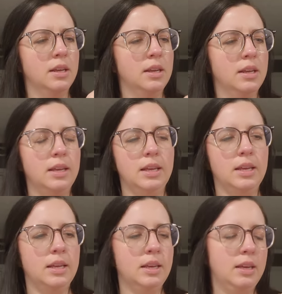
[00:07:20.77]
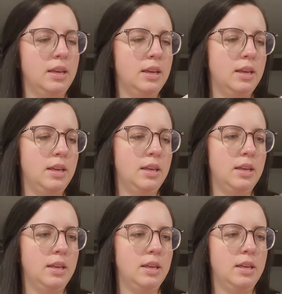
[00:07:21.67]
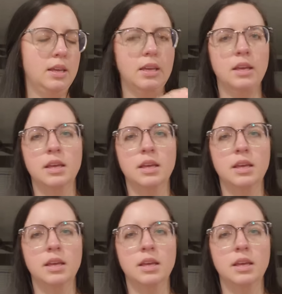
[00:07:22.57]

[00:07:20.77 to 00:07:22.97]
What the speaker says: No one is speaking in this clip.